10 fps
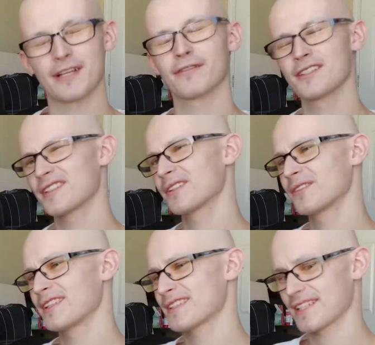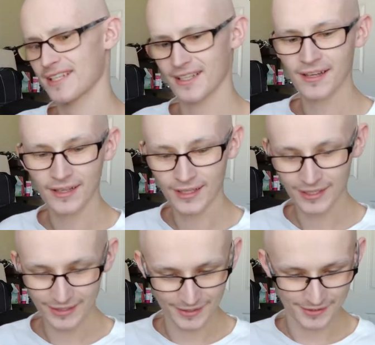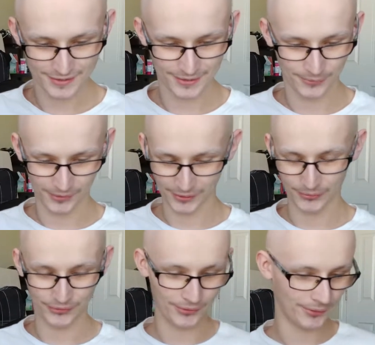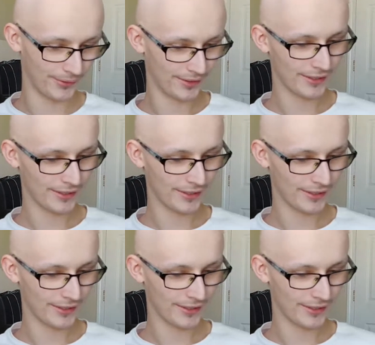every single disc here. So we're going through.